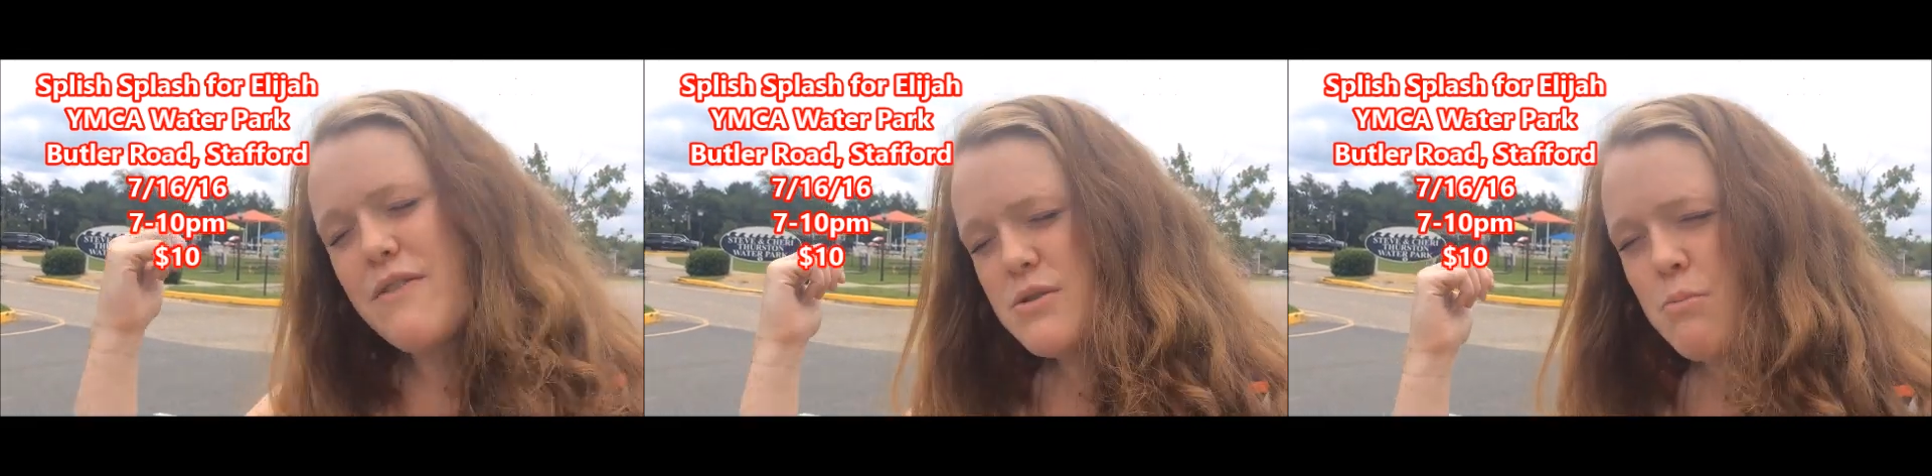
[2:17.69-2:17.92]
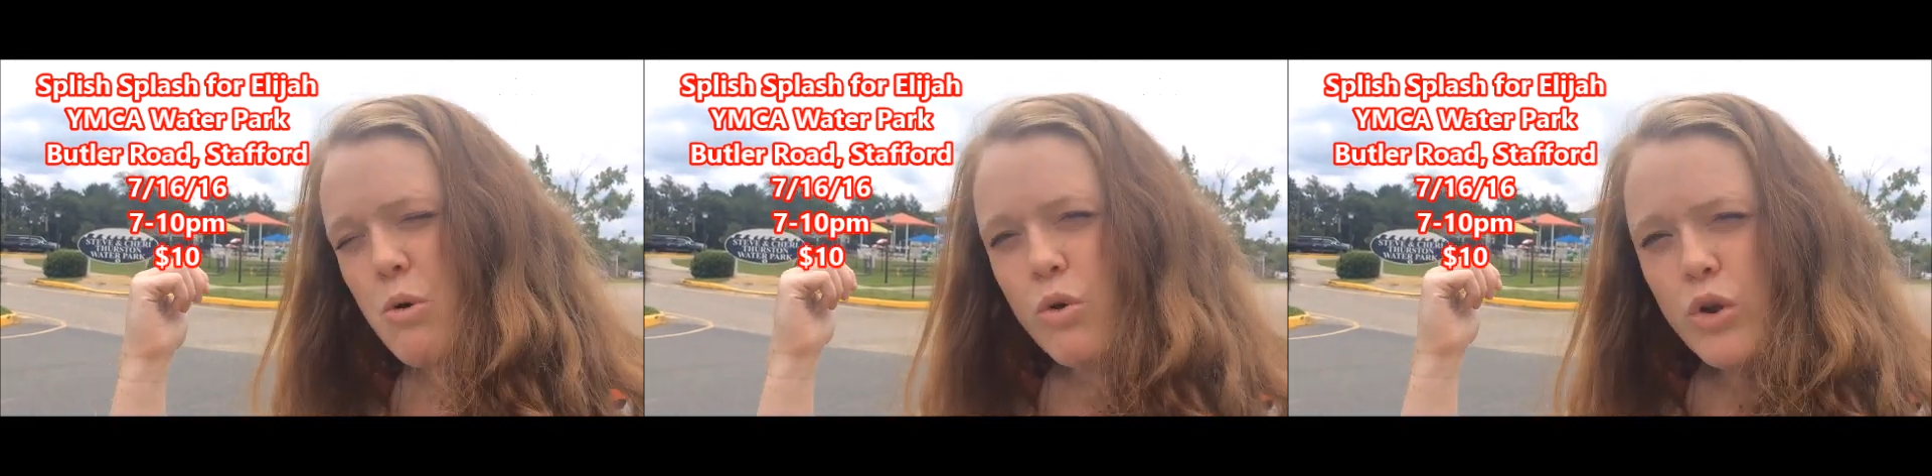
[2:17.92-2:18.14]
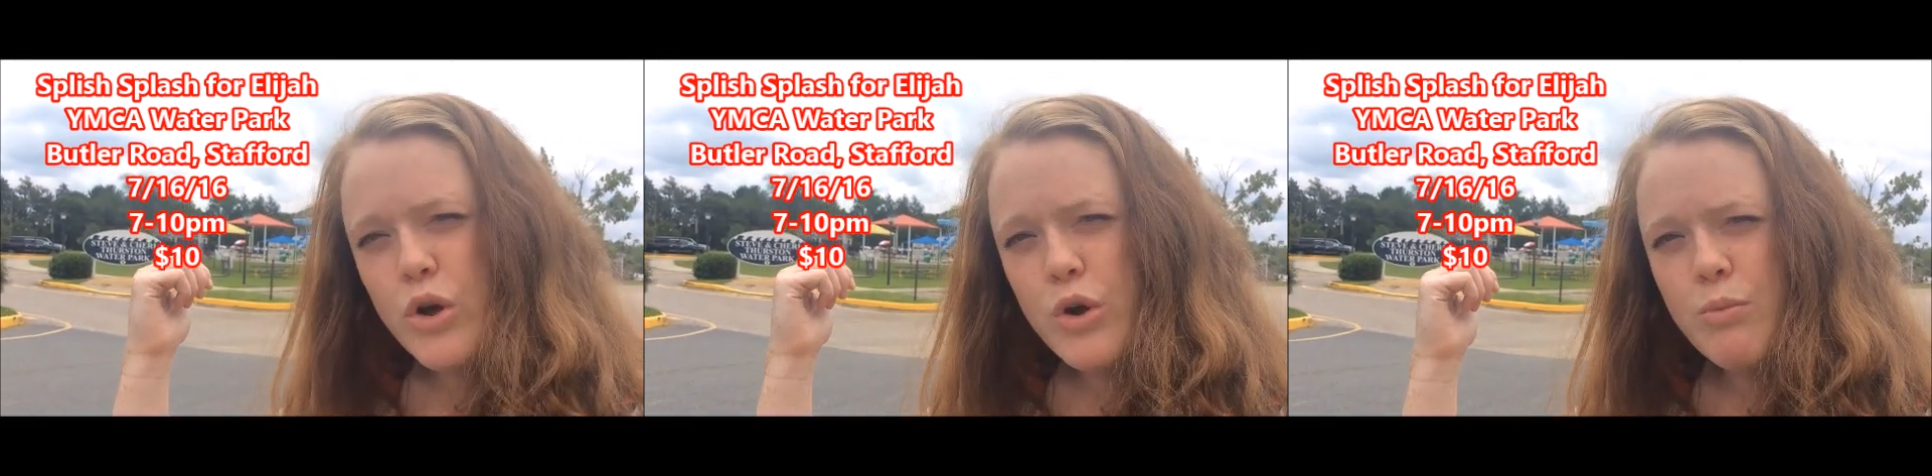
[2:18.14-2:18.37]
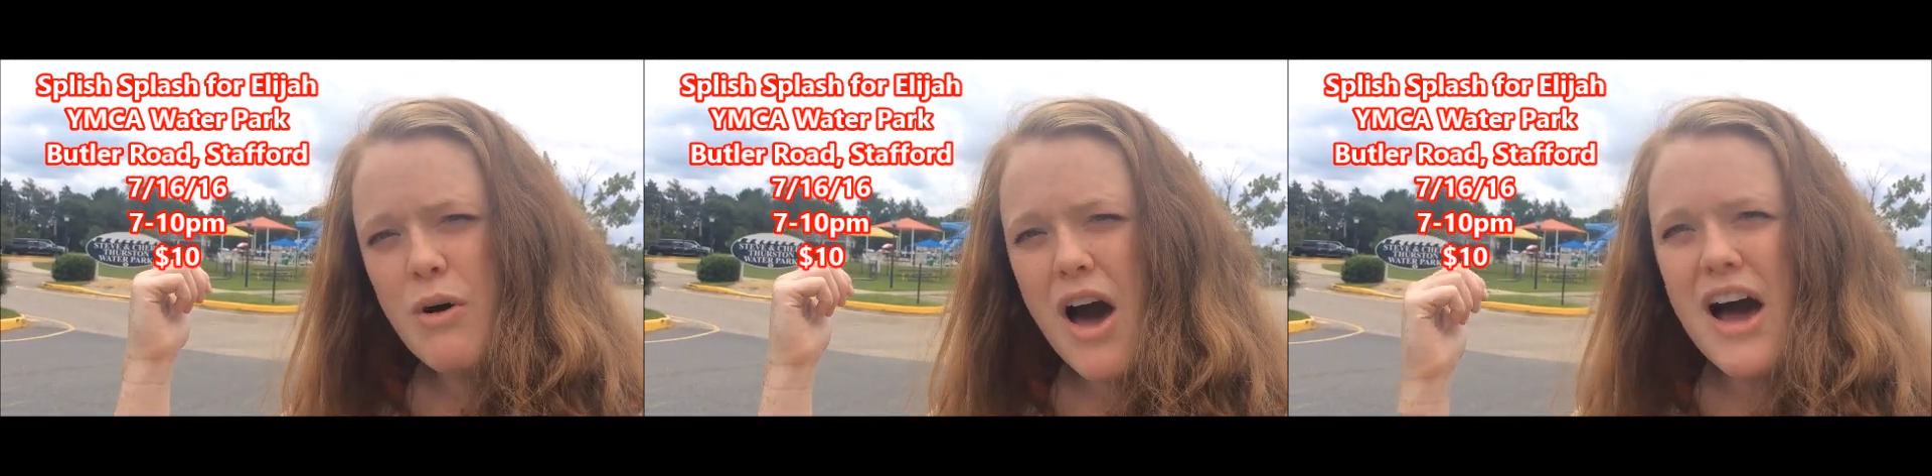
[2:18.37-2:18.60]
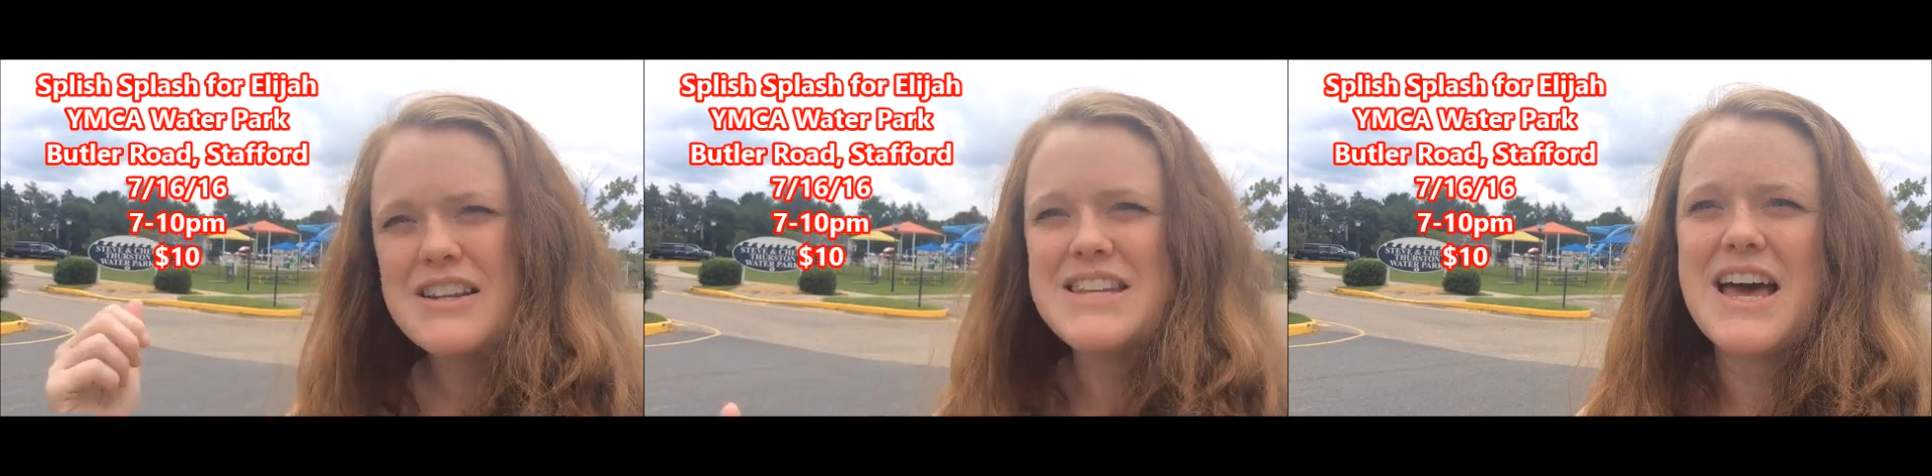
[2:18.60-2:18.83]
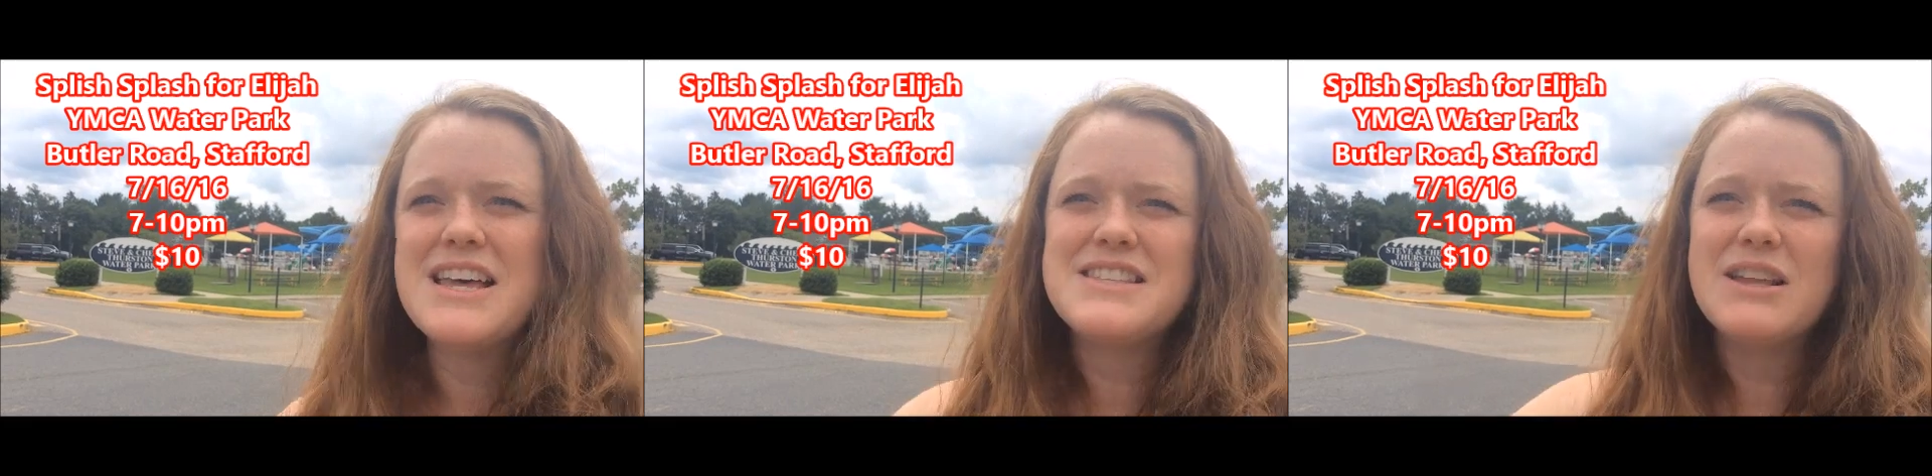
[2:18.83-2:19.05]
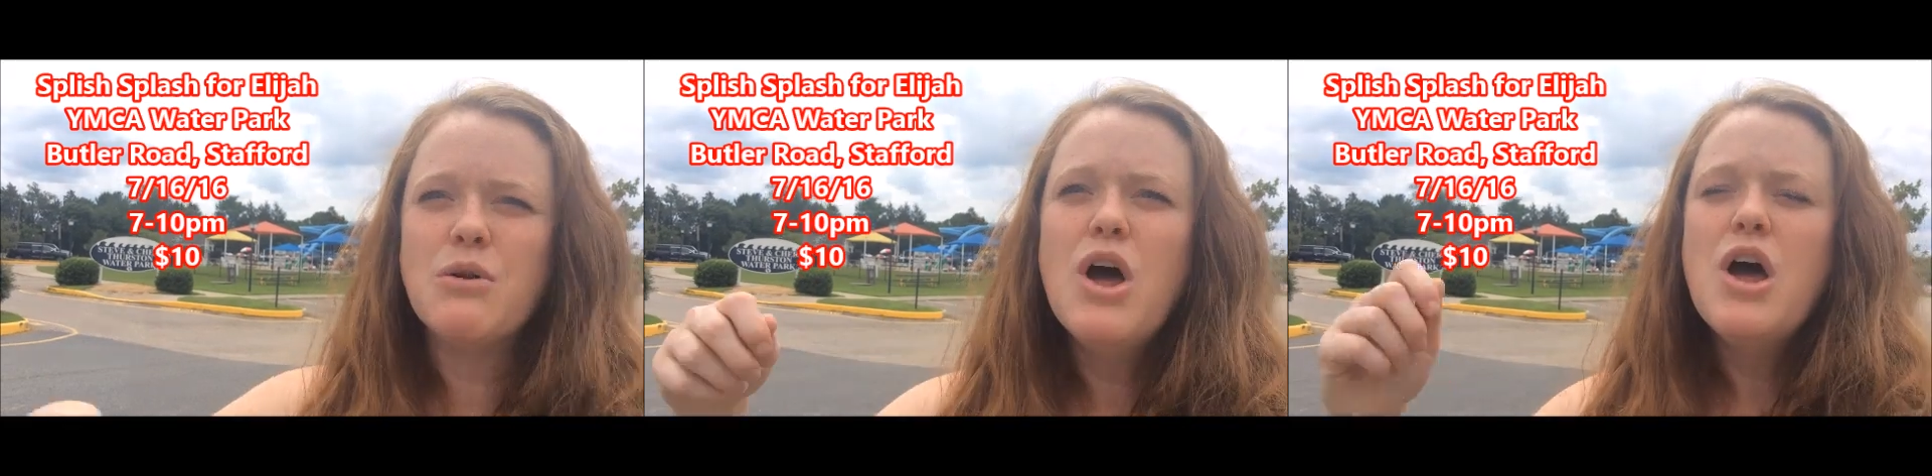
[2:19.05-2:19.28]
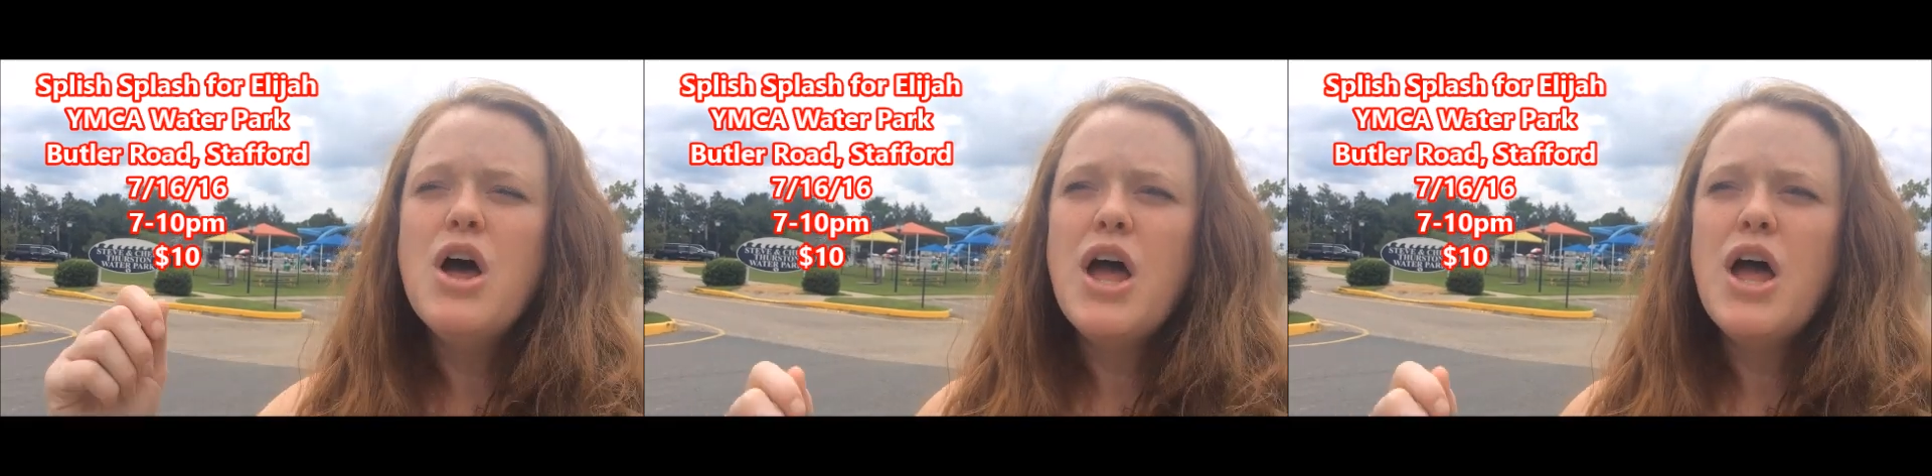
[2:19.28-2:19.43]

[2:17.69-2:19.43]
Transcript: to have some hula hoop contests and,